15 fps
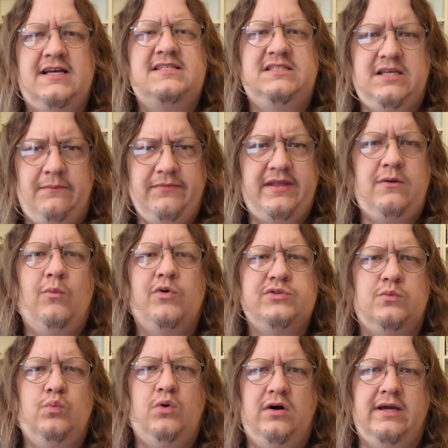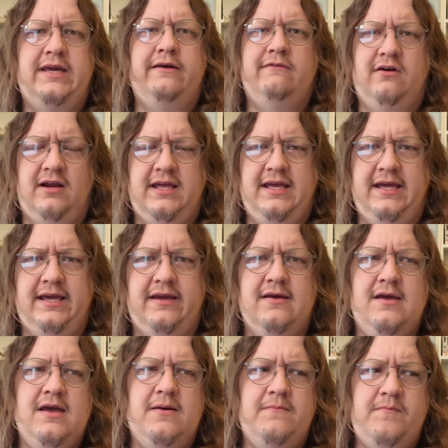like something wasn't working right here,
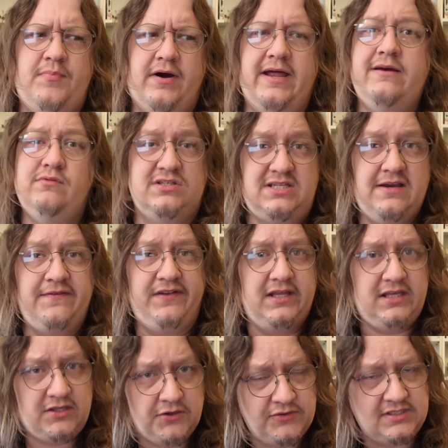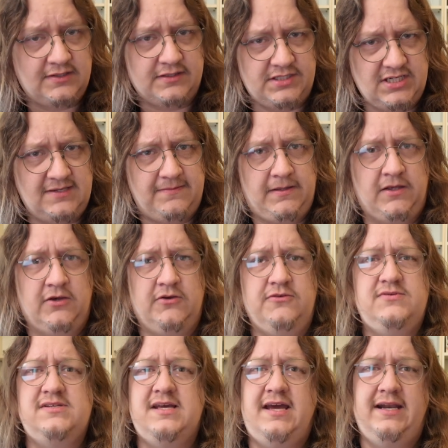but it was definitely using the
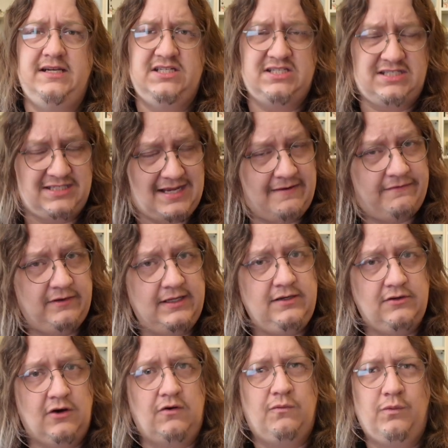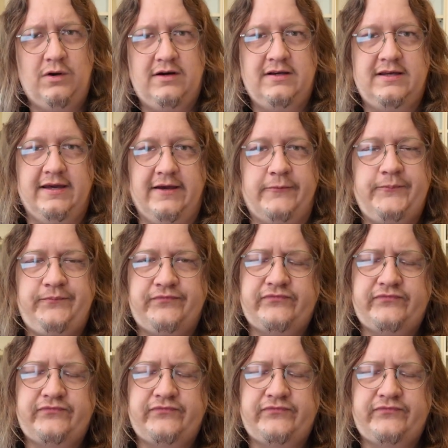GPUs and it just definitely not working.